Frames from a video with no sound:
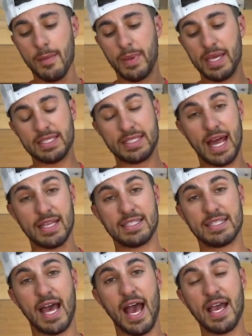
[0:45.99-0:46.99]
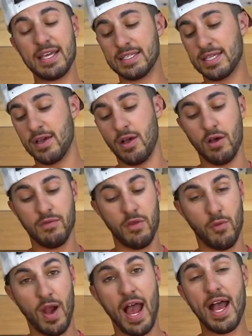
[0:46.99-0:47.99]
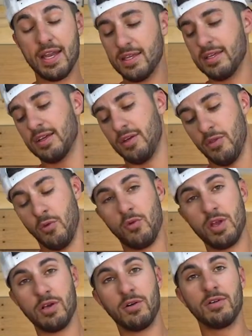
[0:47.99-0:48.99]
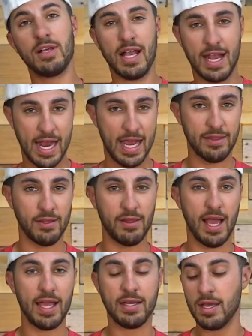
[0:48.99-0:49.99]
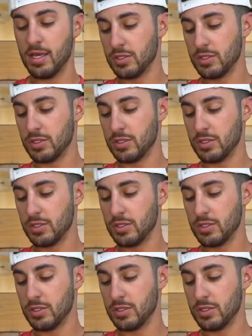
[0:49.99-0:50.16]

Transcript: based on size of the rod, the reel, and the line.